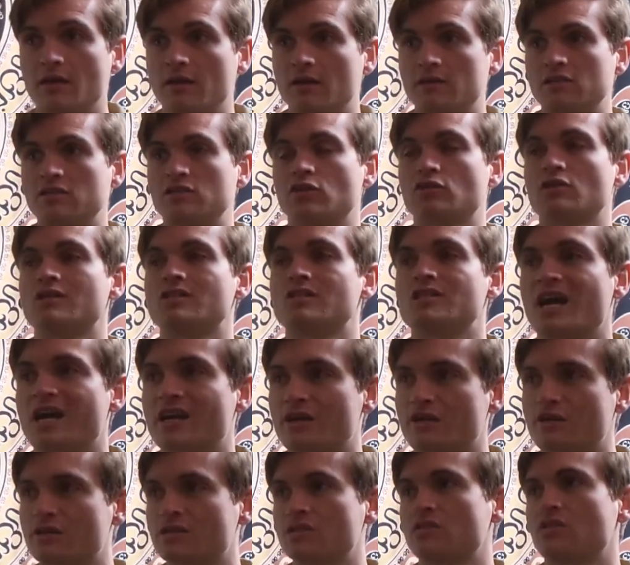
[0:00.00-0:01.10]
still
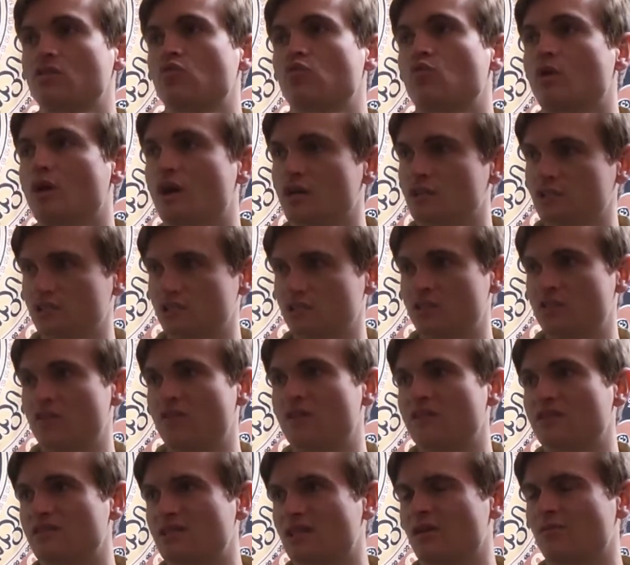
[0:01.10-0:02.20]
desires, still wants, and
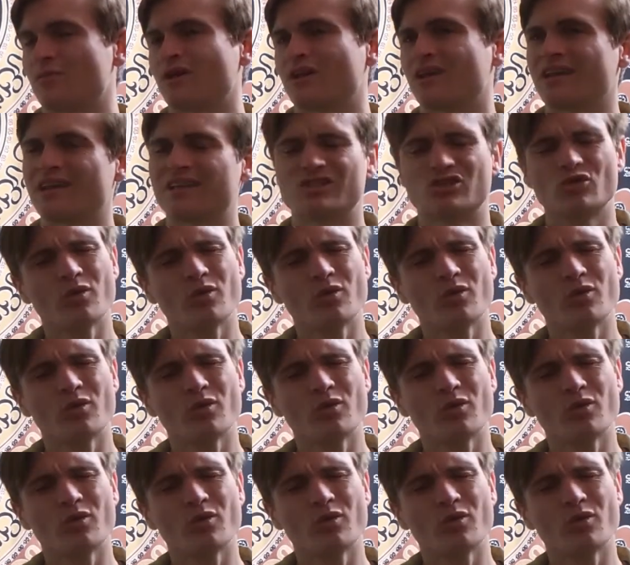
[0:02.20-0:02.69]
things that I'm kind of like,